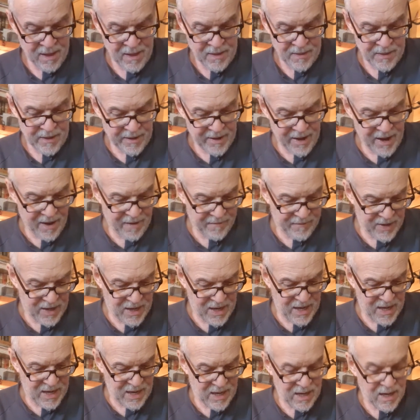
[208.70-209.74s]
There you have
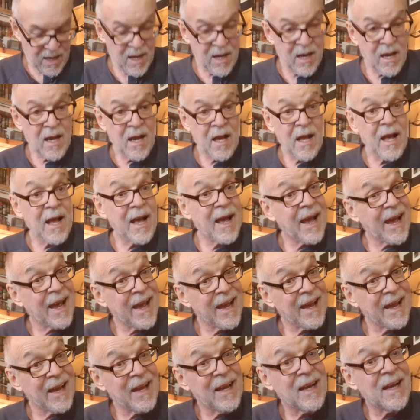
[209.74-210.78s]
E,
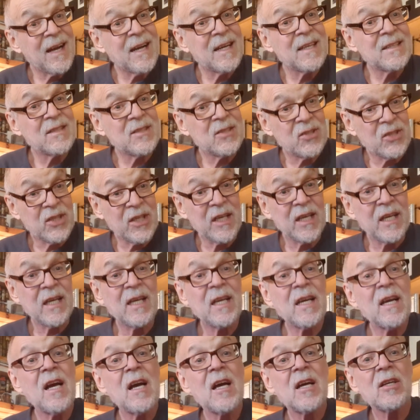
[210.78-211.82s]
A, D,
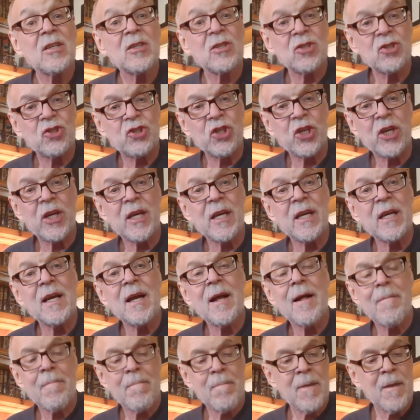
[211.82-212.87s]
G,
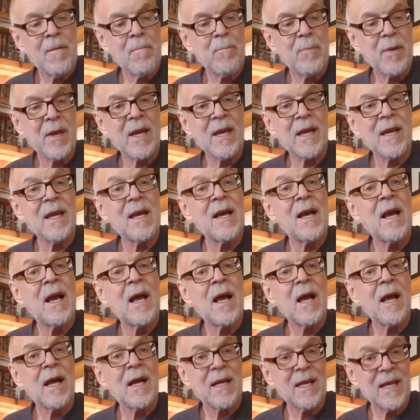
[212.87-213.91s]
B,
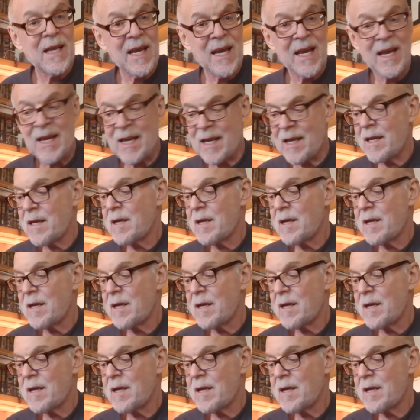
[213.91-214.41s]
E.